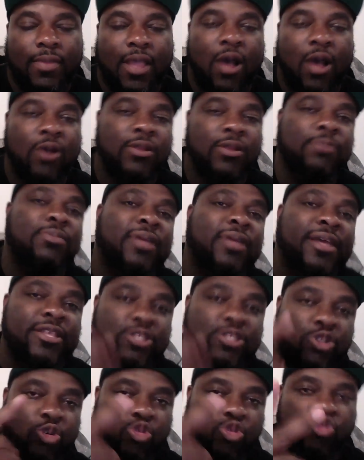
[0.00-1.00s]
only play
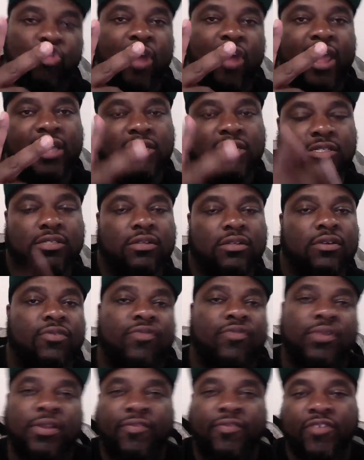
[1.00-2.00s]
2 tracks
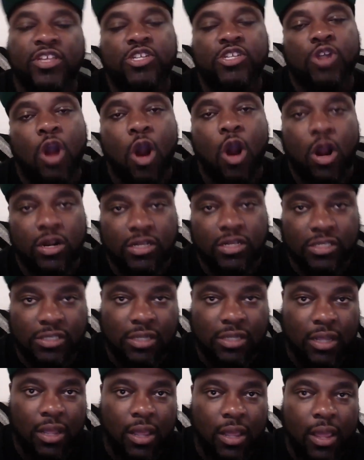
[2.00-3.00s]
from the featured artist,
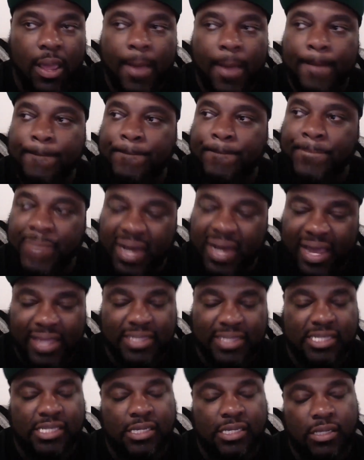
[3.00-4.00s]

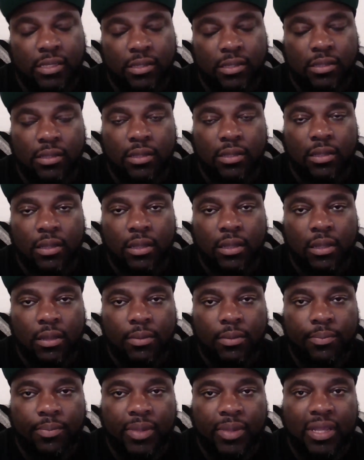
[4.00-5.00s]
but
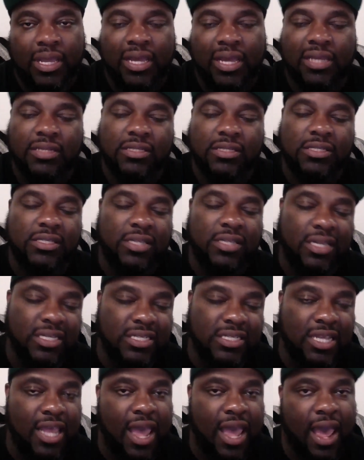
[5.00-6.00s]
because
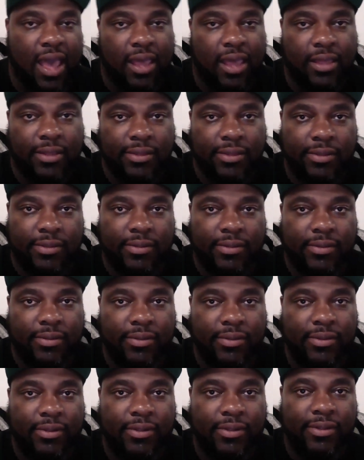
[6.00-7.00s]
this guy
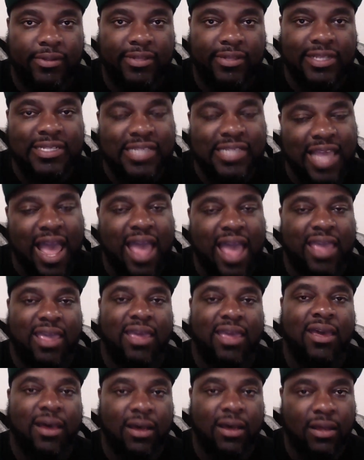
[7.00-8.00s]

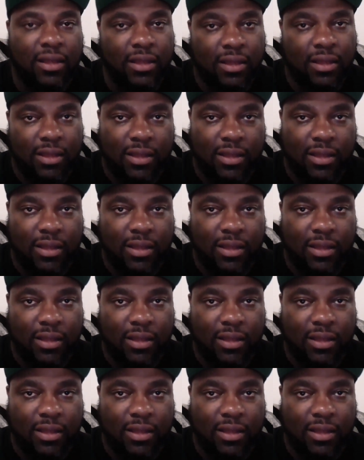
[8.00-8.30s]
here,